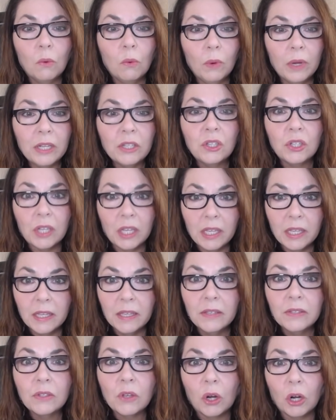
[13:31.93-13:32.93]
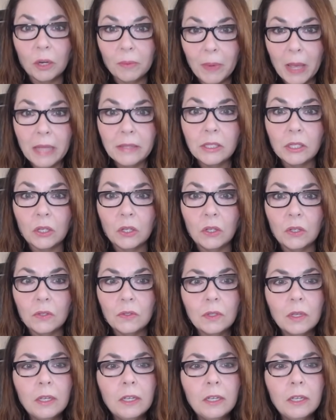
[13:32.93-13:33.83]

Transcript: which is her pentacles.